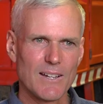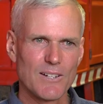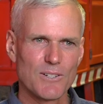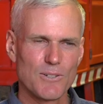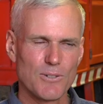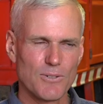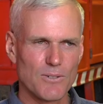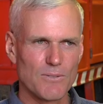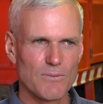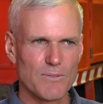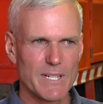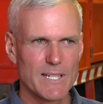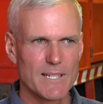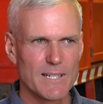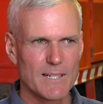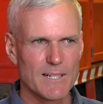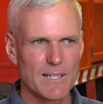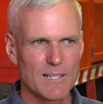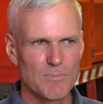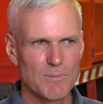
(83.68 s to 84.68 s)
took
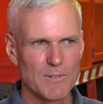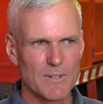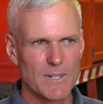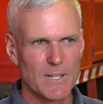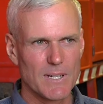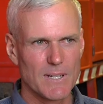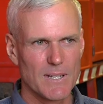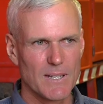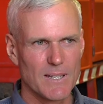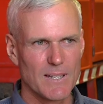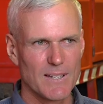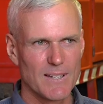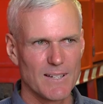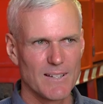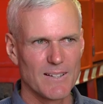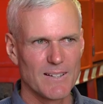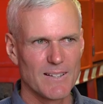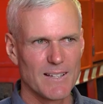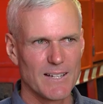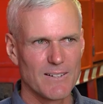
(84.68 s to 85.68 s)
risks, but
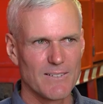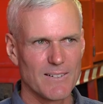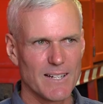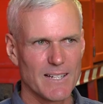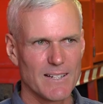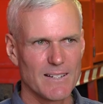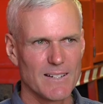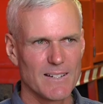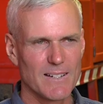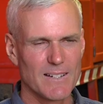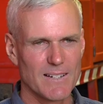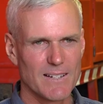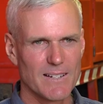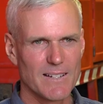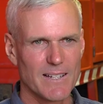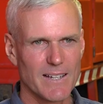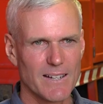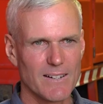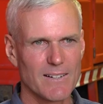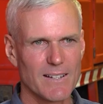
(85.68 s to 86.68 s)
they were
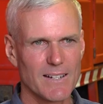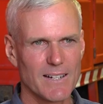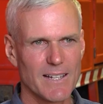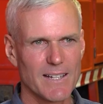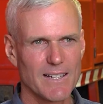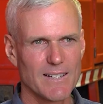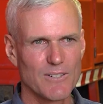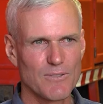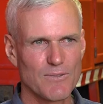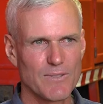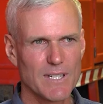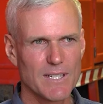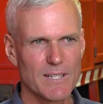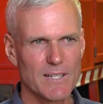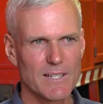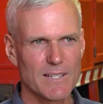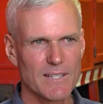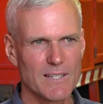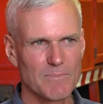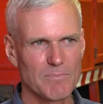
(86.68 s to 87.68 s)
calculated
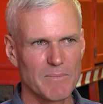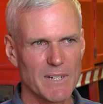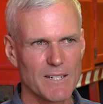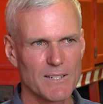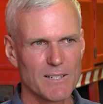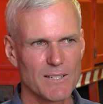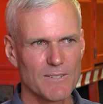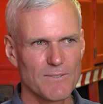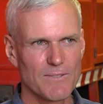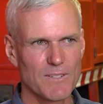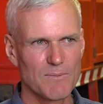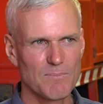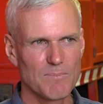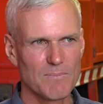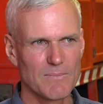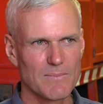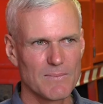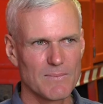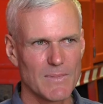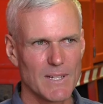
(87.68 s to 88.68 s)
risks, most of
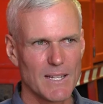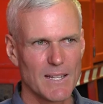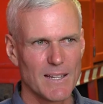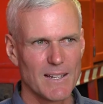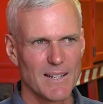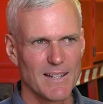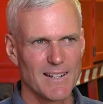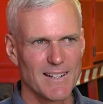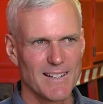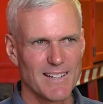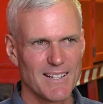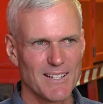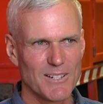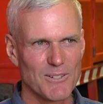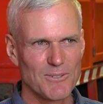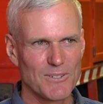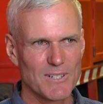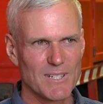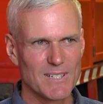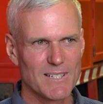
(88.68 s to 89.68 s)
them.
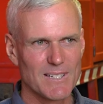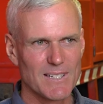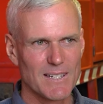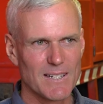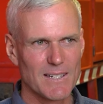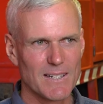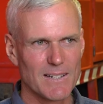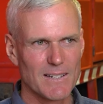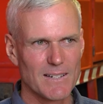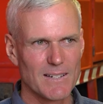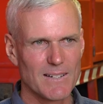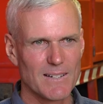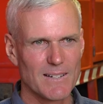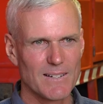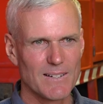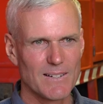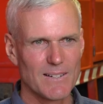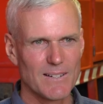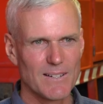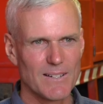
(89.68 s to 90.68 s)
There was a
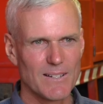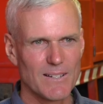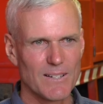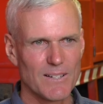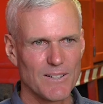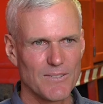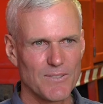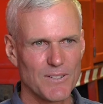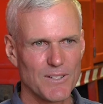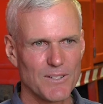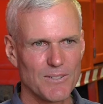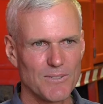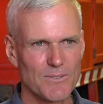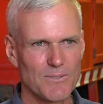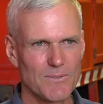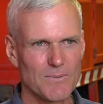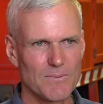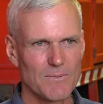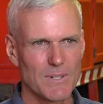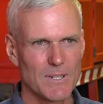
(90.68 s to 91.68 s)

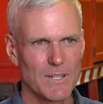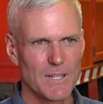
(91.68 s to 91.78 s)
few